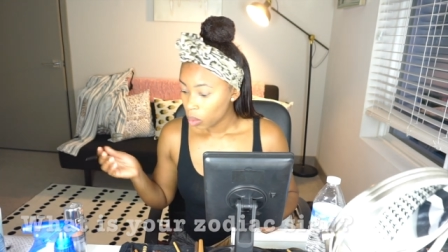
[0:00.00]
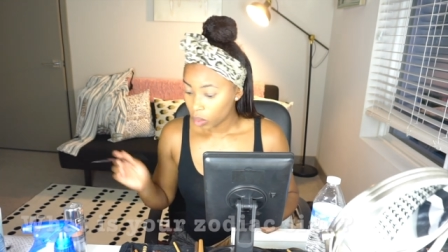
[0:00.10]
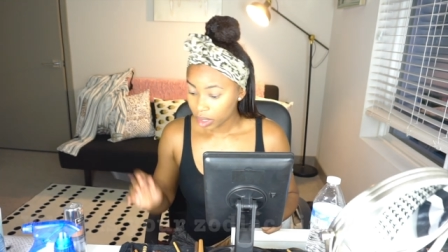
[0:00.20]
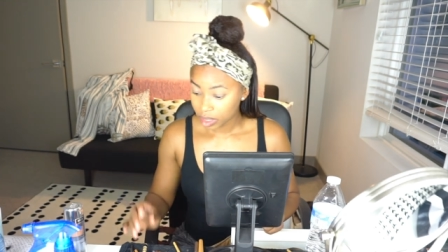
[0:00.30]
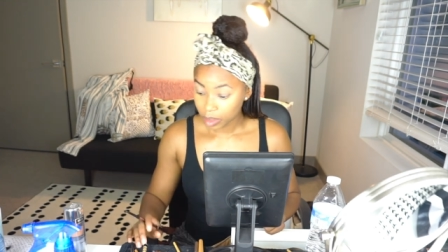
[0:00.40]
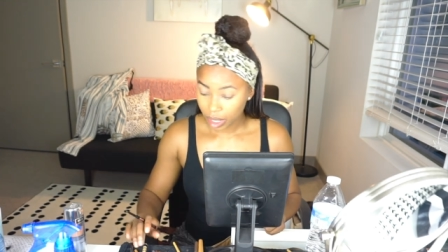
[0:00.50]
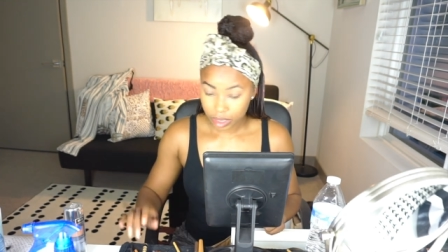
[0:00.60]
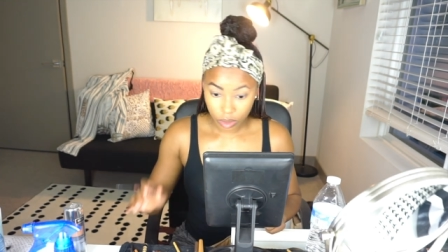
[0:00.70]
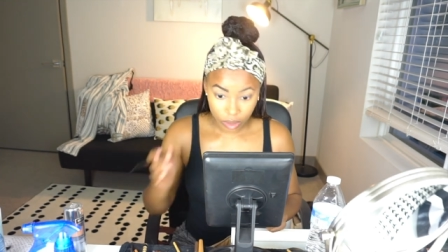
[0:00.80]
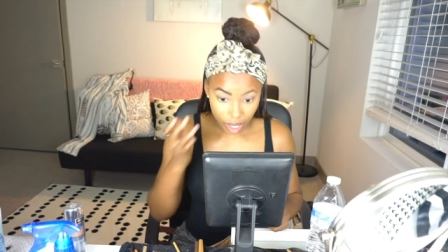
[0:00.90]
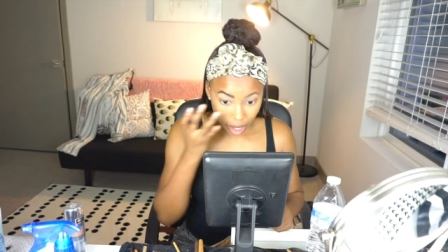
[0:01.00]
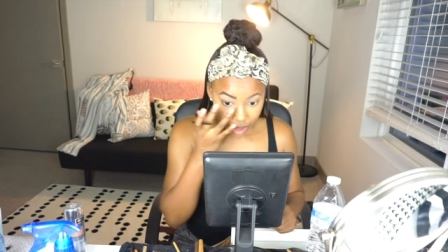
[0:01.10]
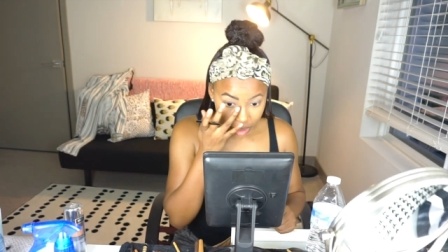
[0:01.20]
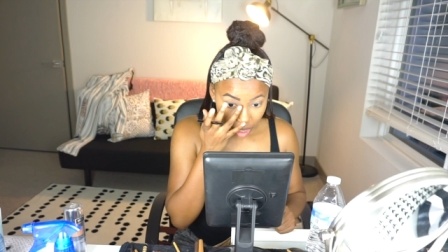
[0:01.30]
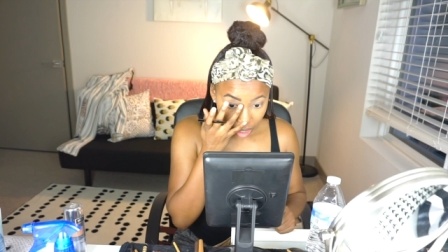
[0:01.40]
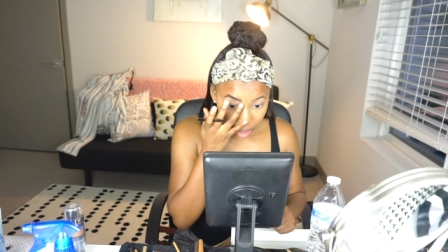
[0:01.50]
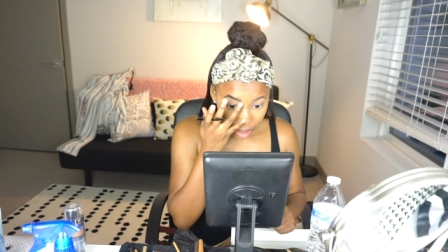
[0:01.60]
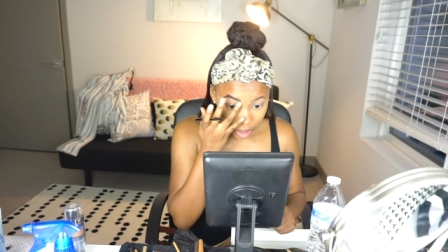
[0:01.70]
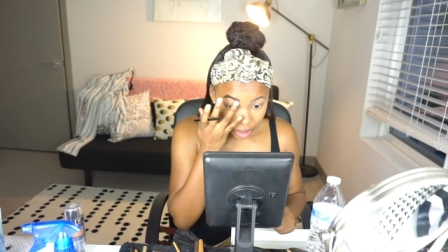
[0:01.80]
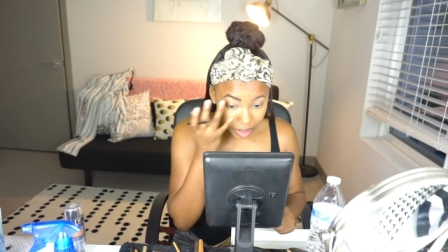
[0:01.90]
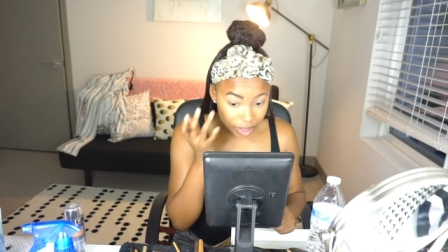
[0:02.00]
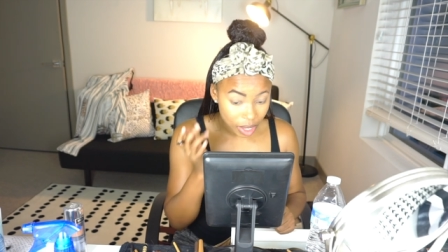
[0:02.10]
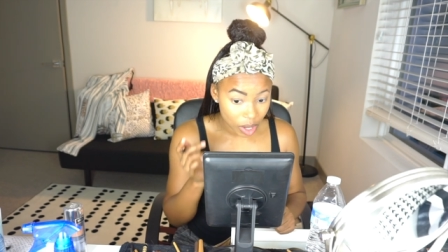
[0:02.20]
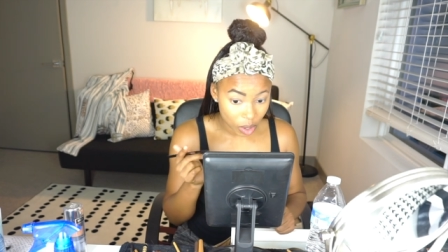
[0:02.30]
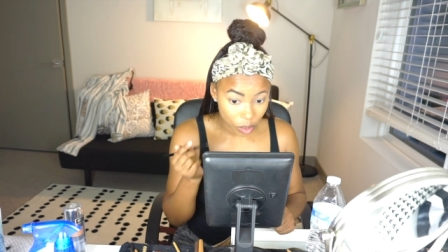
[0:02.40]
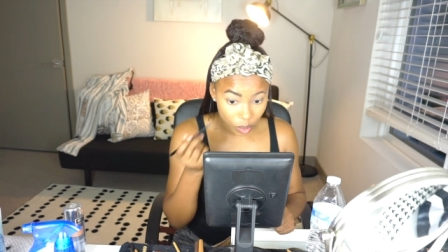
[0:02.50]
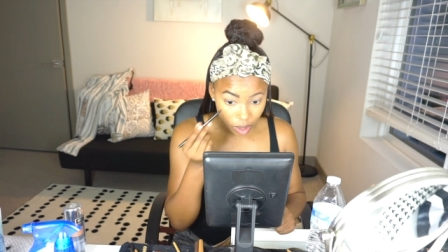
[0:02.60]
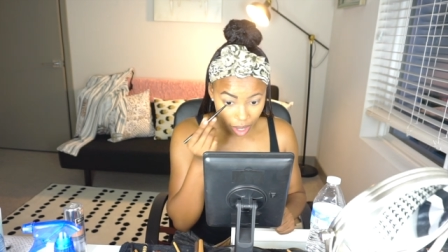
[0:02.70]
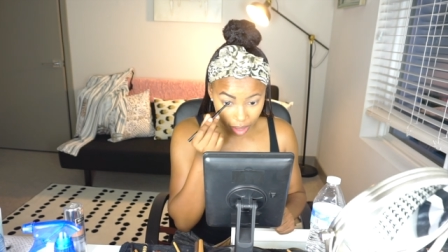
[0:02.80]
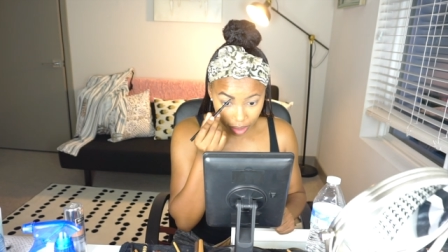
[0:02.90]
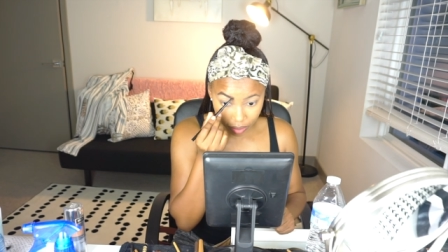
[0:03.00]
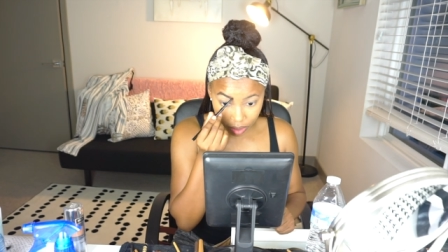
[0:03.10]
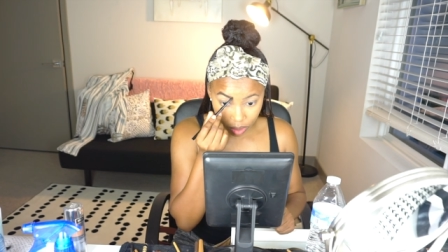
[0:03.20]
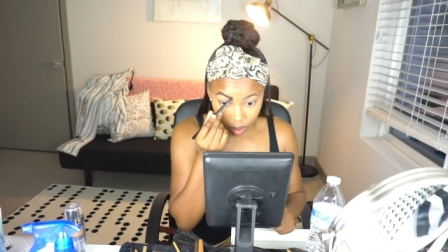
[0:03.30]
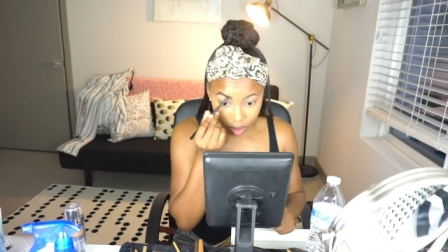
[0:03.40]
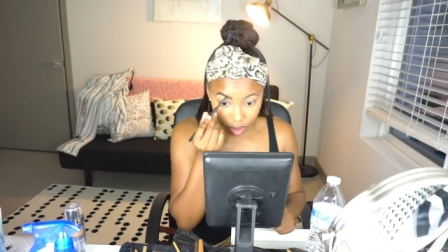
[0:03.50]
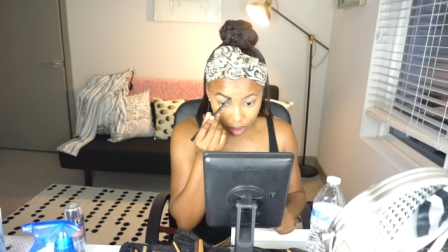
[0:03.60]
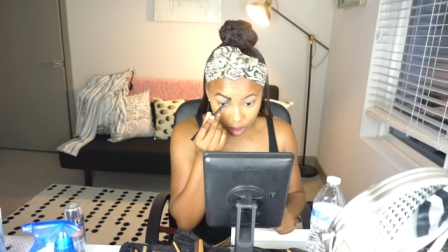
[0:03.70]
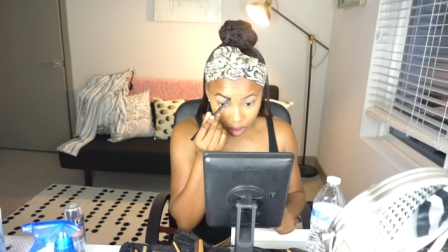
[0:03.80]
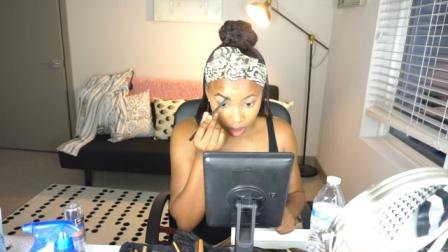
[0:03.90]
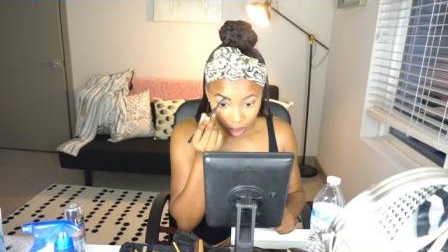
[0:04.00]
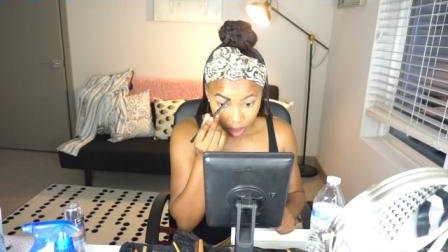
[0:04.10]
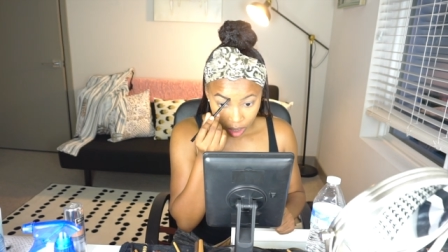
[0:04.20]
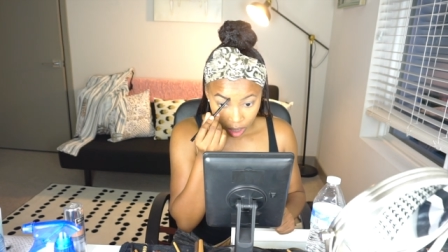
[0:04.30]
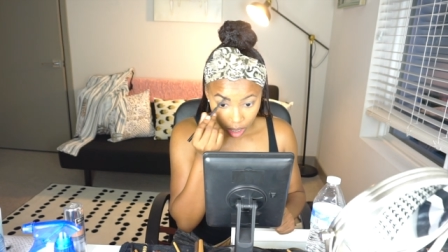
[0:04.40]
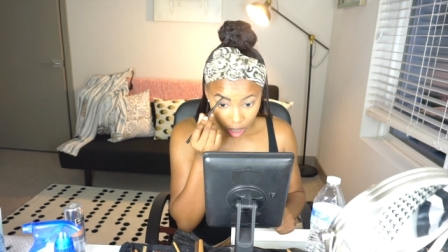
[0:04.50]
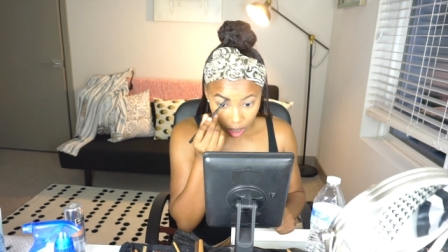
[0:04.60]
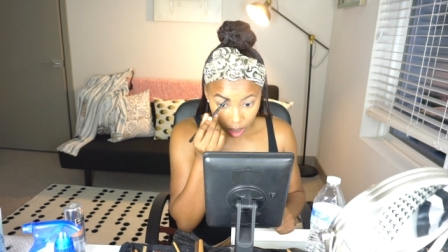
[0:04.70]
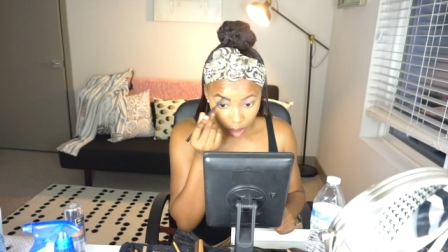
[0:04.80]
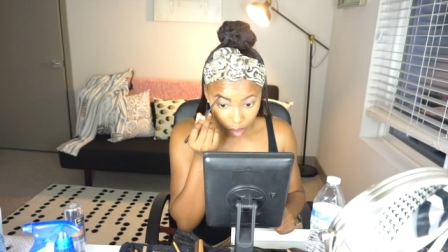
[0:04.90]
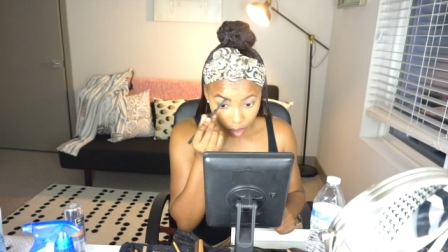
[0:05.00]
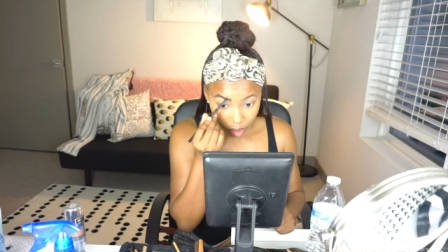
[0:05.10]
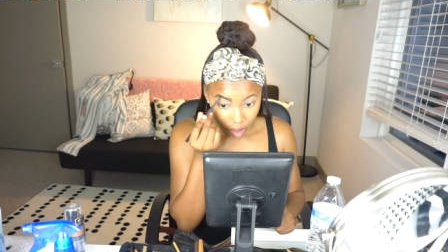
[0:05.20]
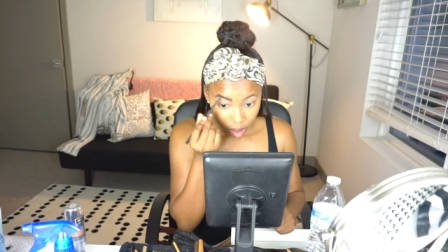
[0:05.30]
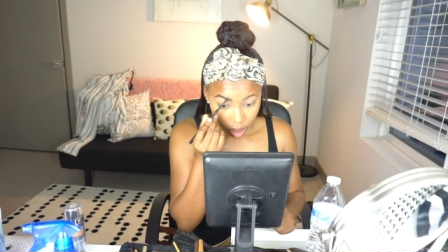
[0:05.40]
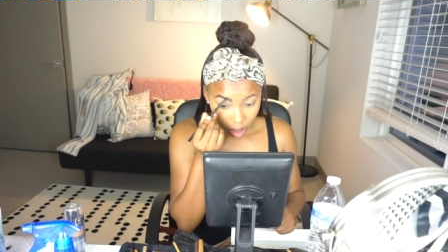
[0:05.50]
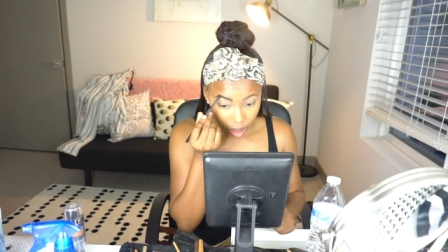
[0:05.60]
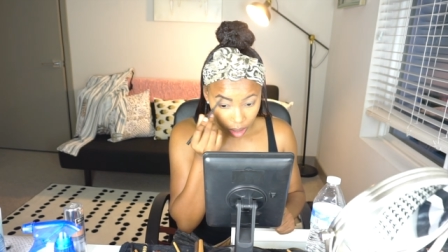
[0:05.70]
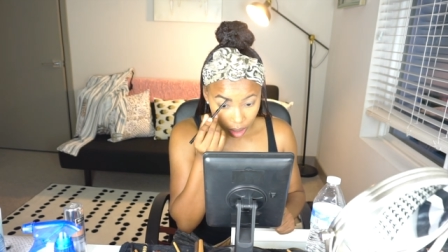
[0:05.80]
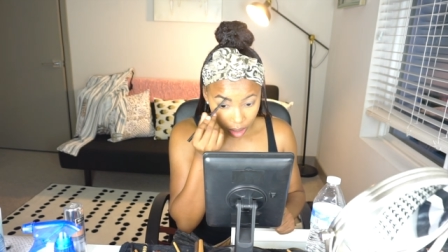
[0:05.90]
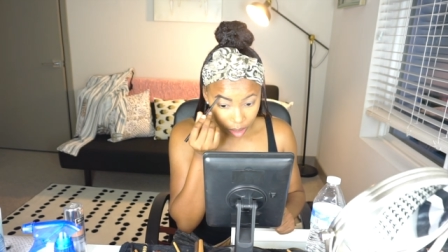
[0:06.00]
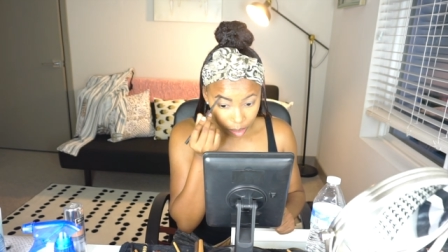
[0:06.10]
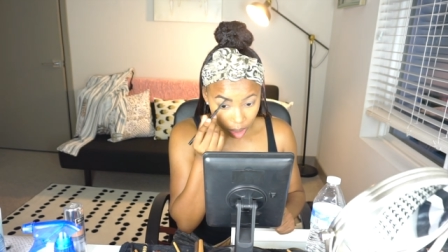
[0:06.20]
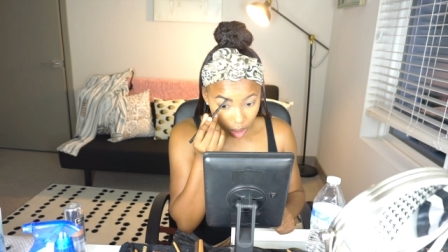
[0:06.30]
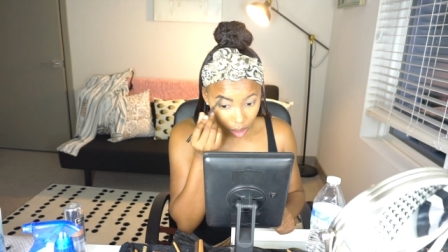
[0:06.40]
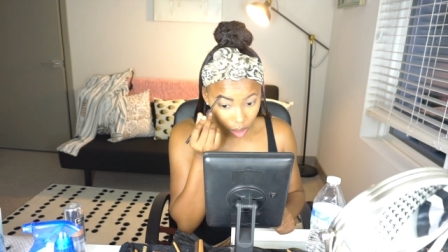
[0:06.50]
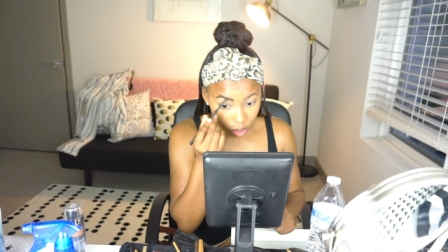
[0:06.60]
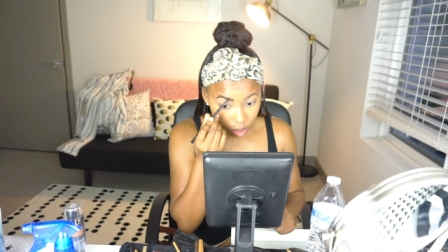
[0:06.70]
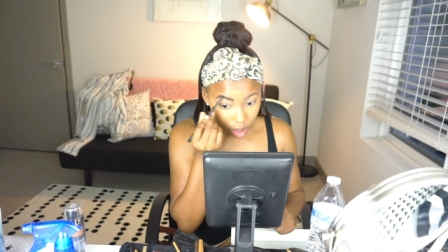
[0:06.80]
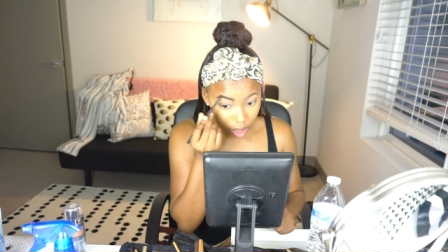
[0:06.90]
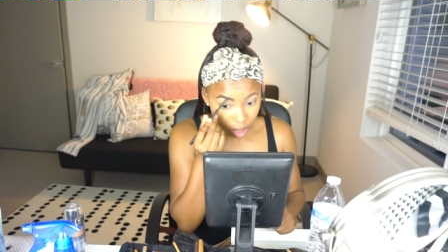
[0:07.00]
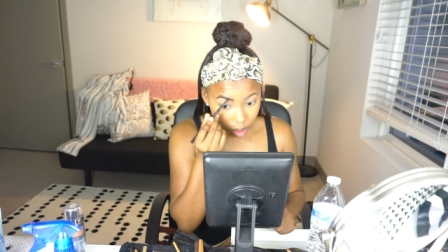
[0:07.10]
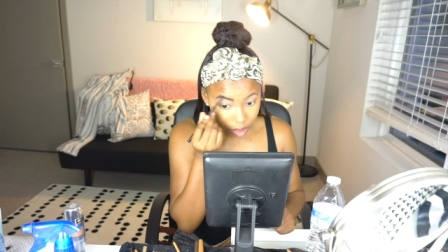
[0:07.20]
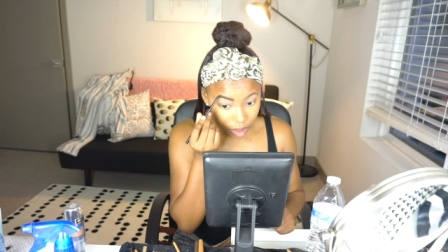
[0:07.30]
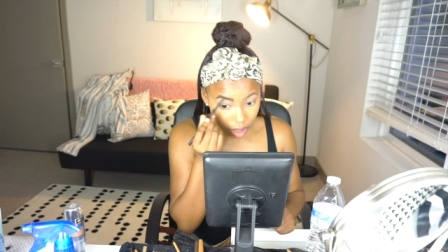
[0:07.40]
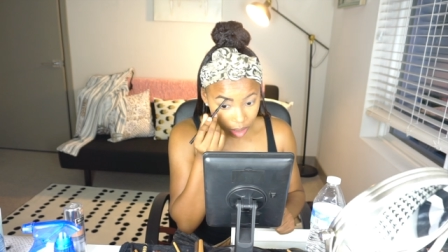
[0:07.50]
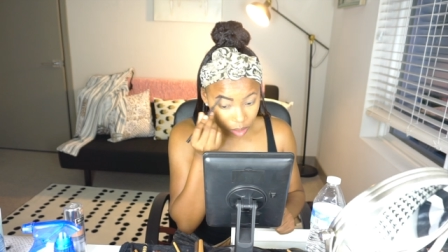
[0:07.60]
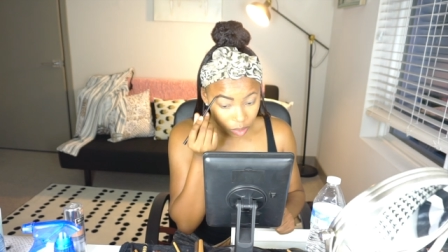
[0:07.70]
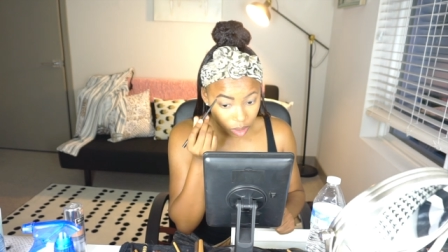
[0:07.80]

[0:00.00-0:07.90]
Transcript: What is my zodiac sign? So, I love this question um, I'm low key obsessed